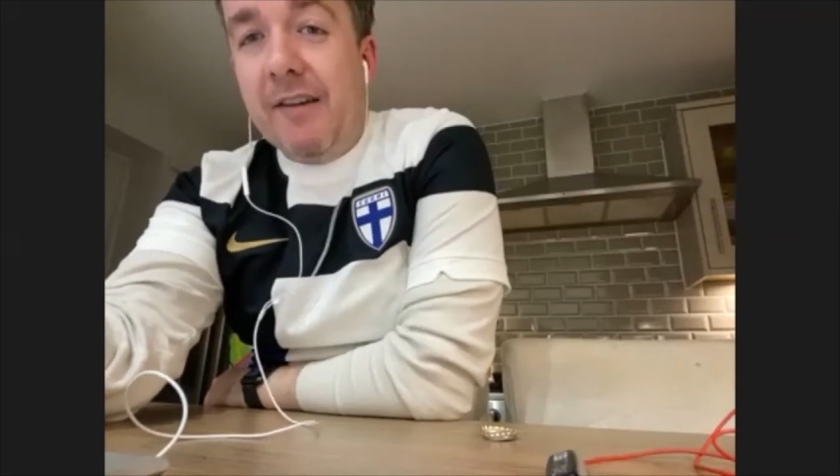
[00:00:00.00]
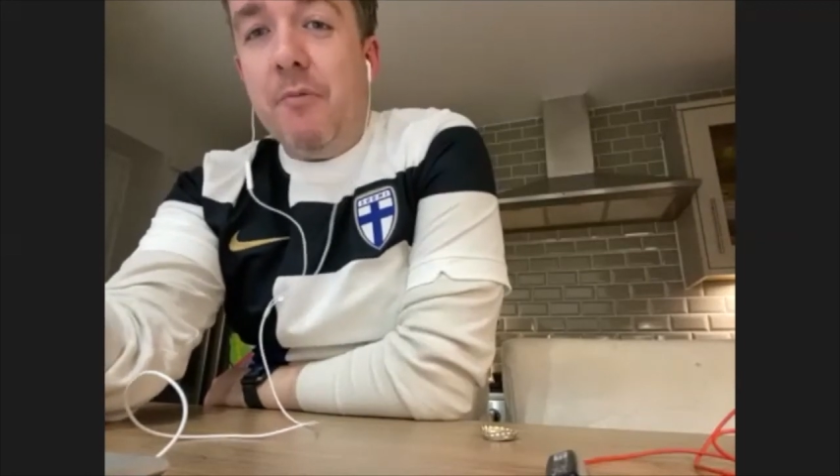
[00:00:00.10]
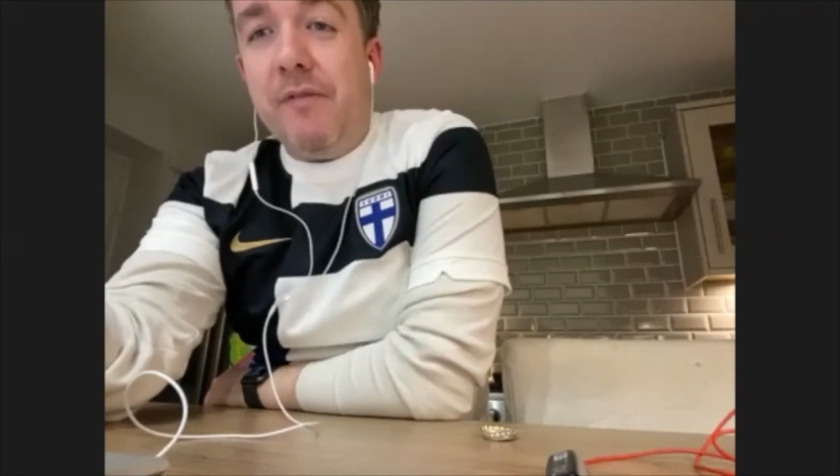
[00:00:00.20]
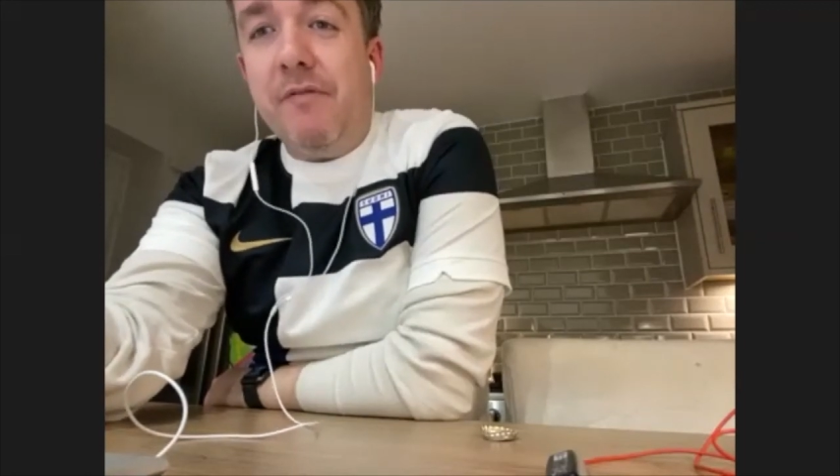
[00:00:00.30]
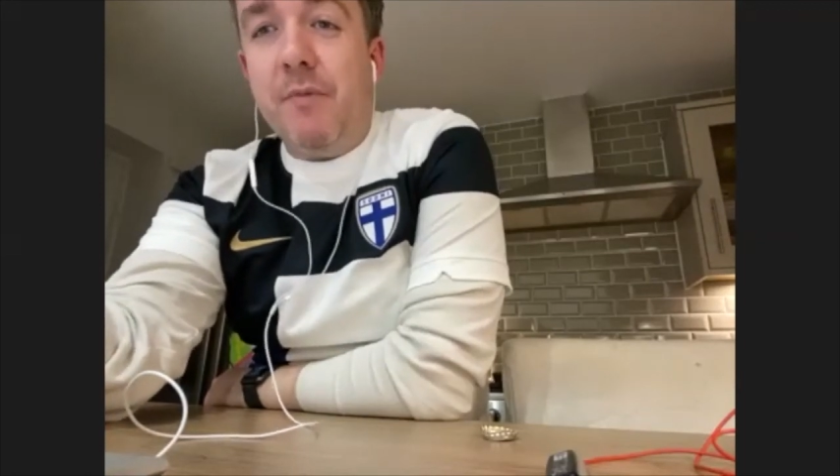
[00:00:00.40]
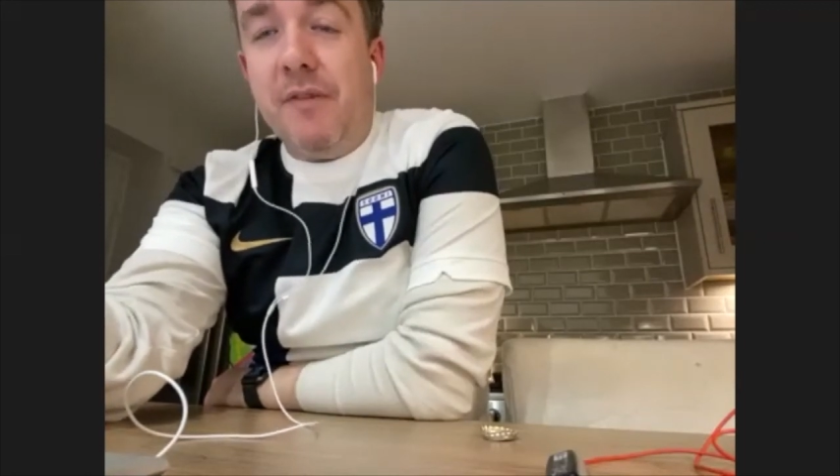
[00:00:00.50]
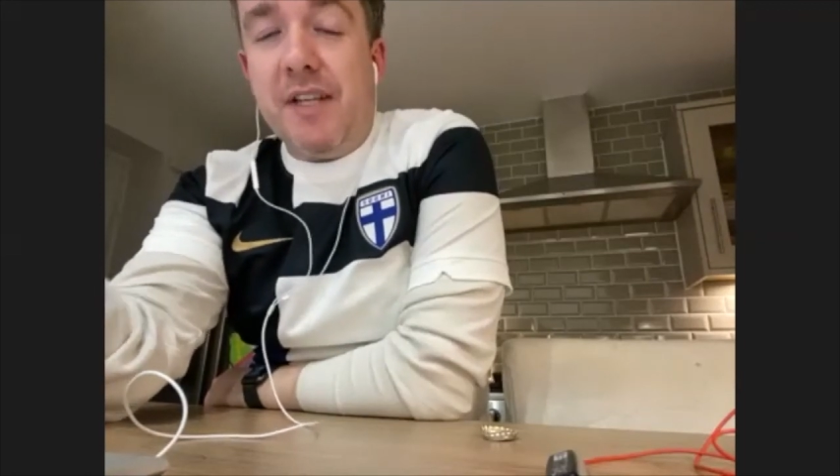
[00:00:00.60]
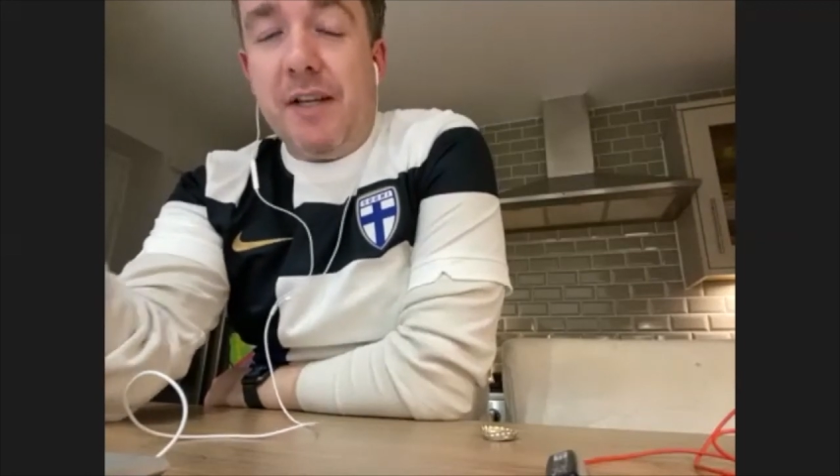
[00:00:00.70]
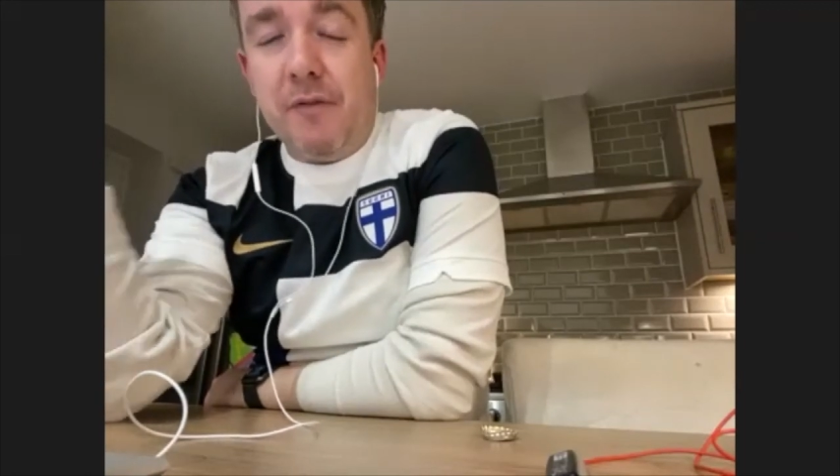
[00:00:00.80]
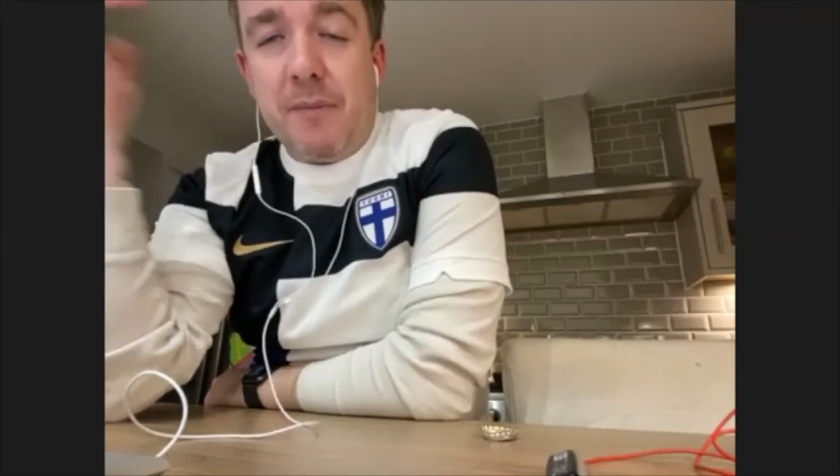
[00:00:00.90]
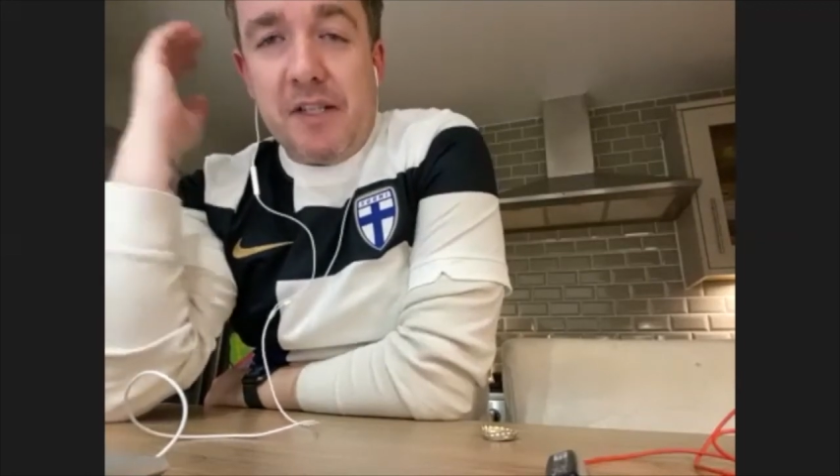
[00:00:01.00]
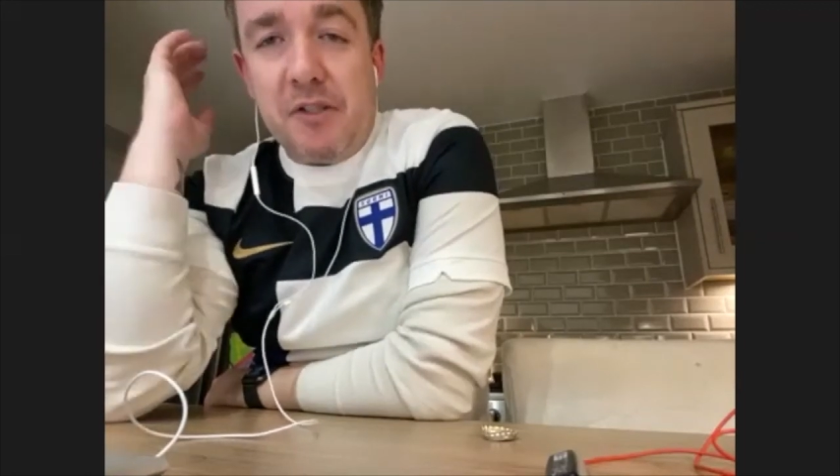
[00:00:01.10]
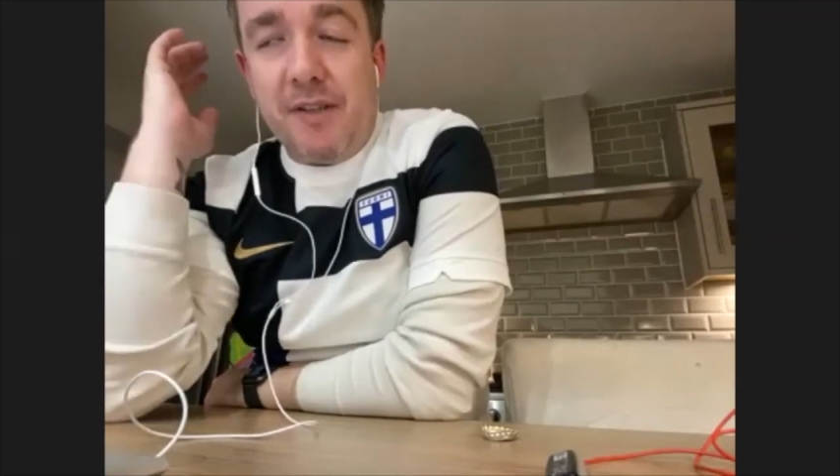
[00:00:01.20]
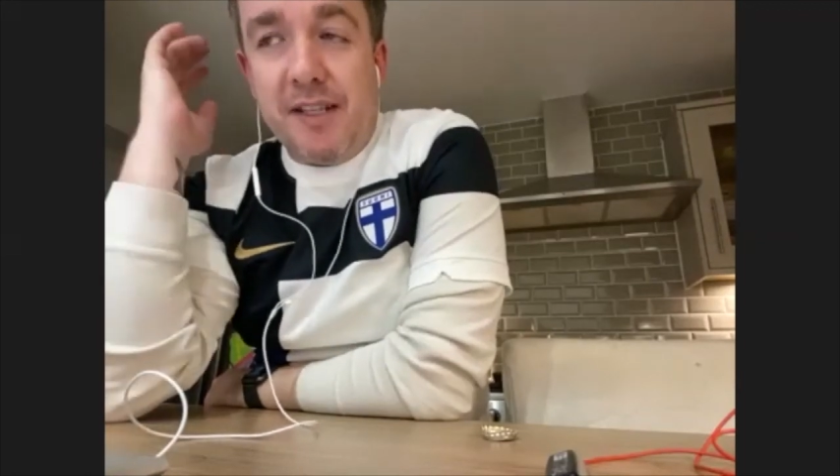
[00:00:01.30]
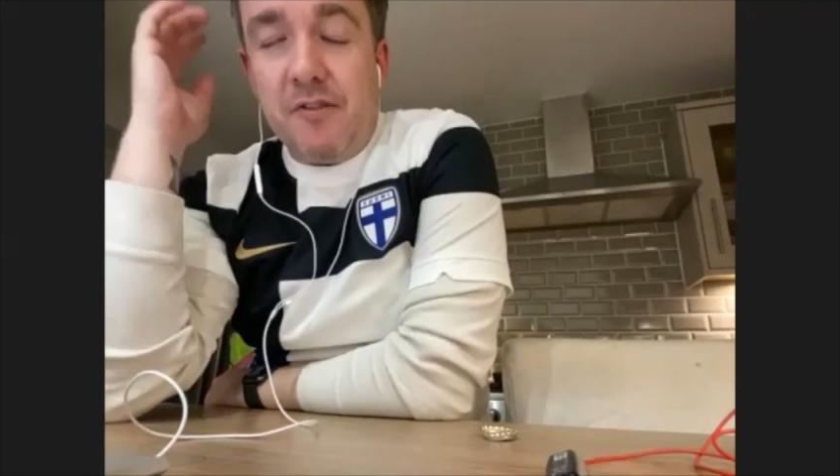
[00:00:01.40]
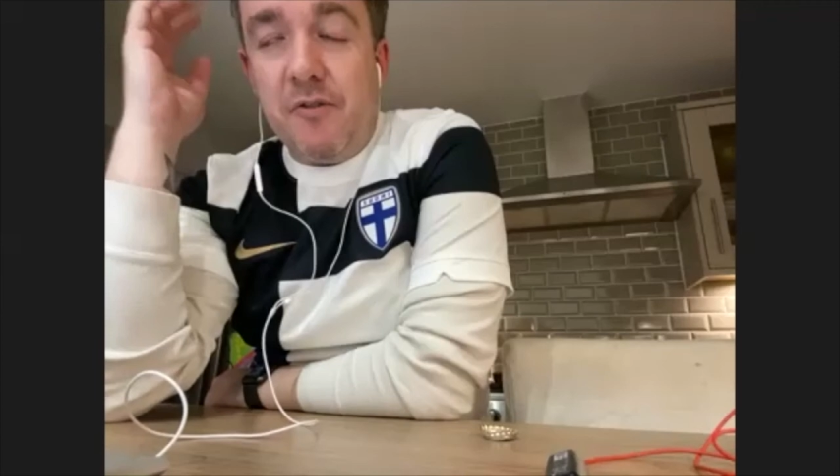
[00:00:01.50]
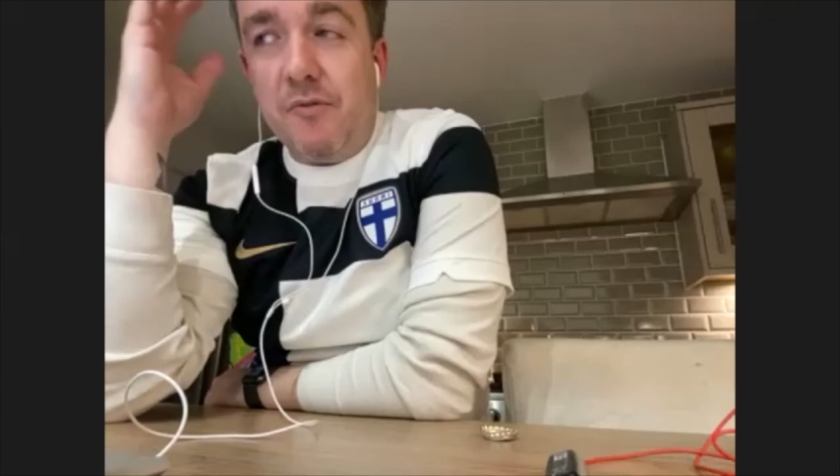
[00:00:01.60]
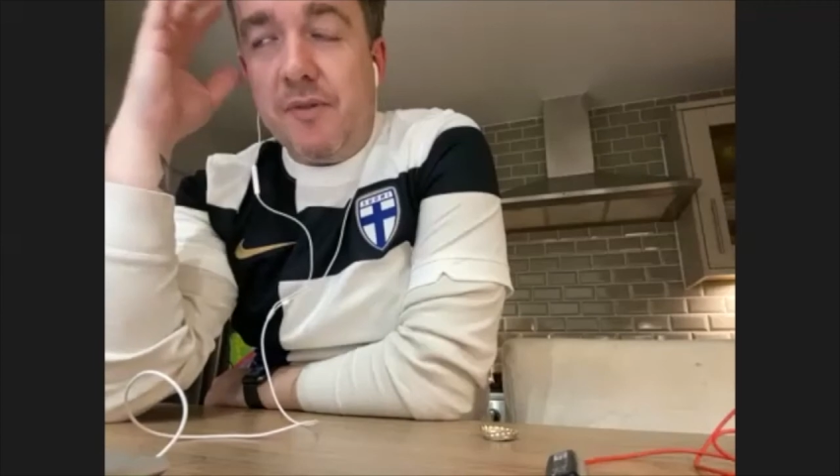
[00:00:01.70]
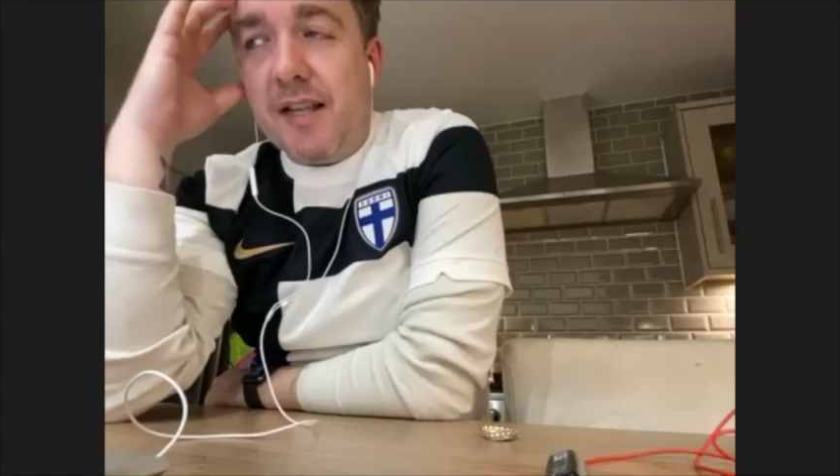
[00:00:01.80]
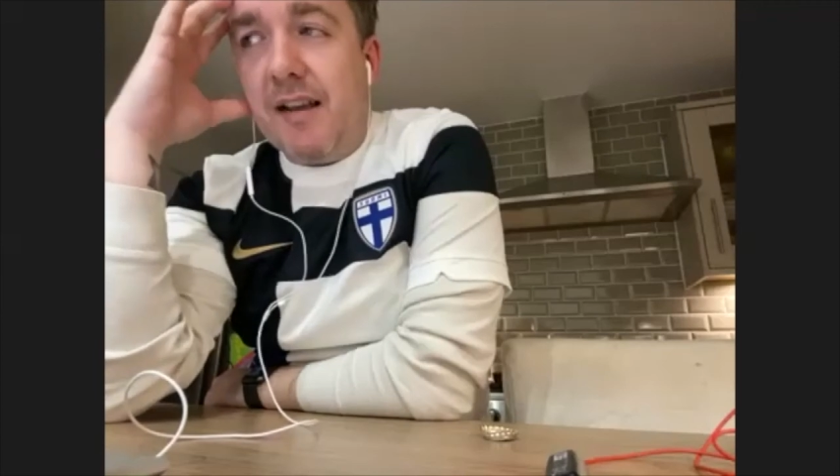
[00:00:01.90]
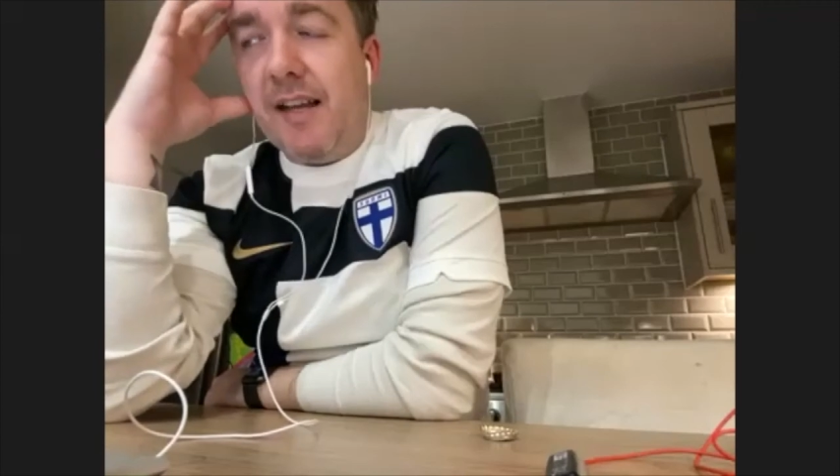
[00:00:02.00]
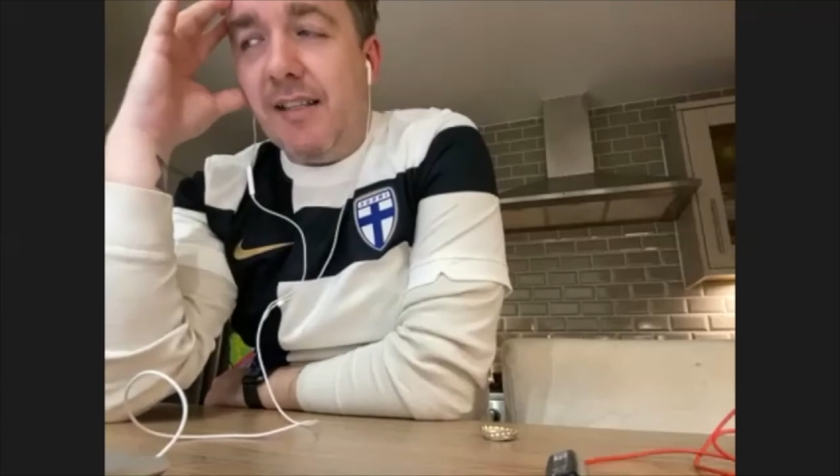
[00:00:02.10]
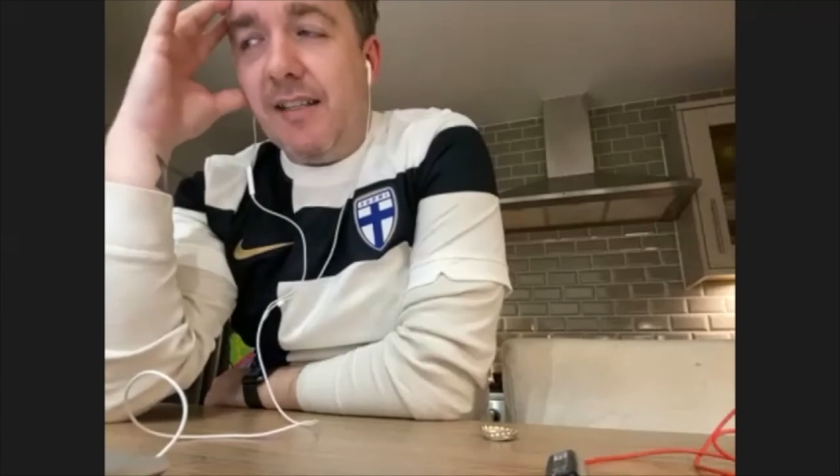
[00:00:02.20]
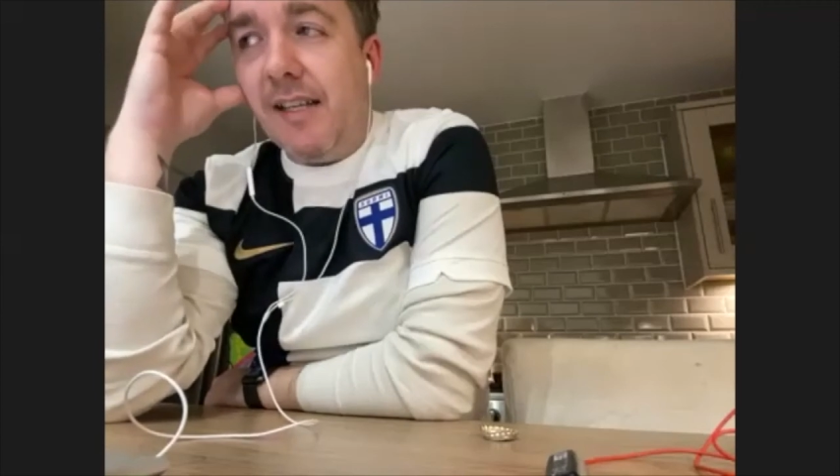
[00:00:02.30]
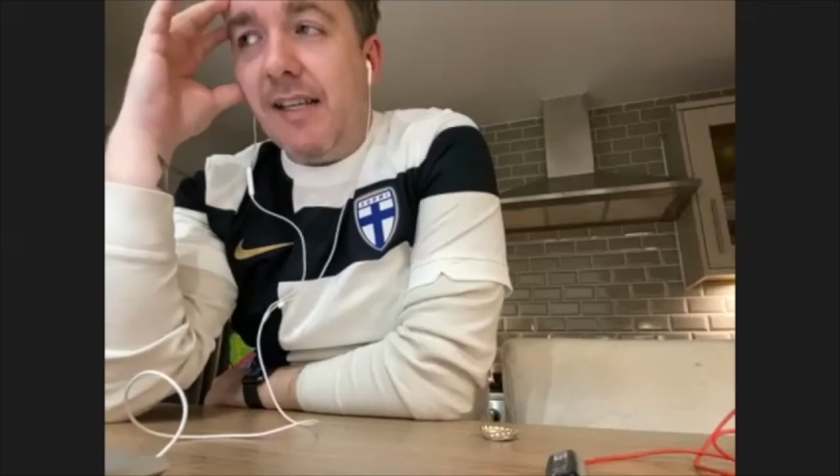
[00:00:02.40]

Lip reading: We've seen from history it's not always that easy.